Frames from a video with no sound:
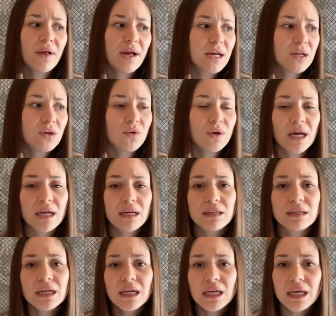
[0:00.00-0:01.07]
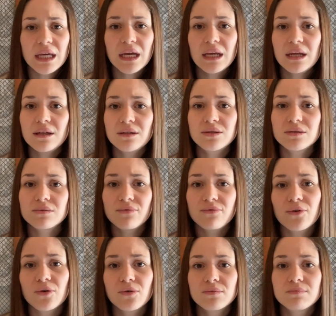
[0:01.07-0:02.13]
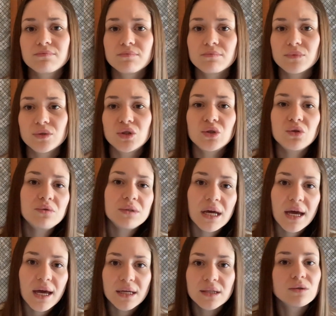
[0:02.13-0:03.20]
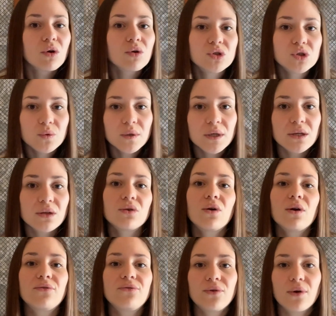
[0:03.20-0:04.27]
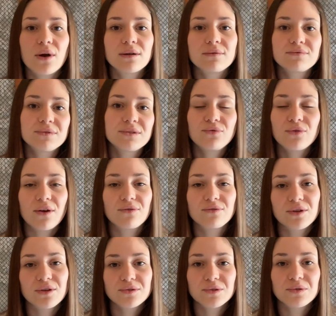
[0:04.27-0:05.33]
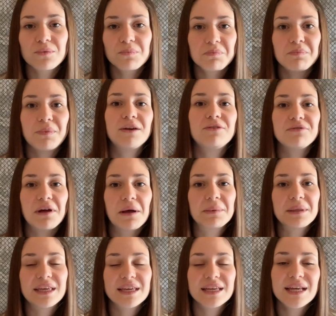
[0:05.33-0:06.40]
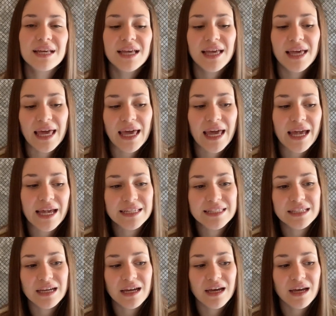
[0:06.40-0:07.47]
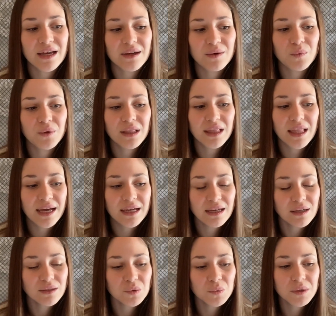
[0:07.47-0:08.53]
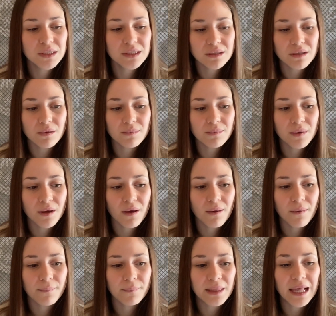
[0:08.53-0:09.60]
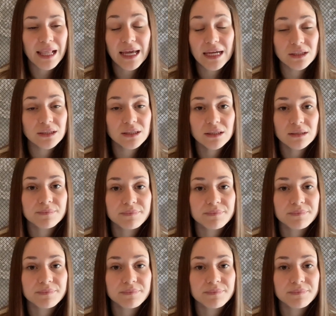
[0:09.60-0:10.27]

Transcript: and you can eat it for 2 days or three, if you have not a big family. And we like it with some lettuce.